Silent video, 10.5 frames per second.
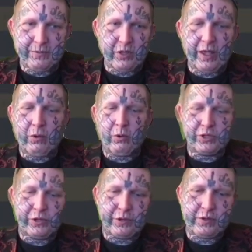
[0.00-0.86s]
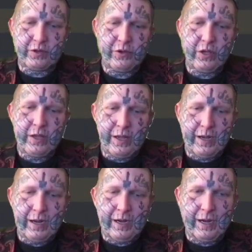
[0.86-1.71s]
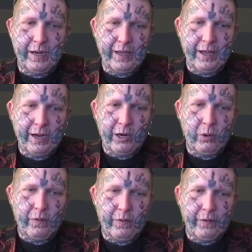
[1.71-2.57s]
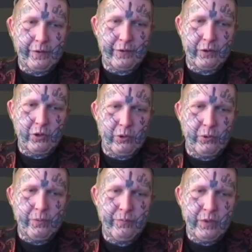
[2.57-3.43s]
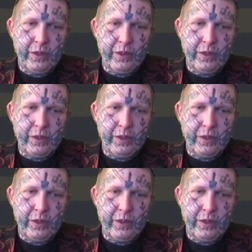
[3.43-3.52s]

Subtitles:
So I'll show you. So, hi, how are you?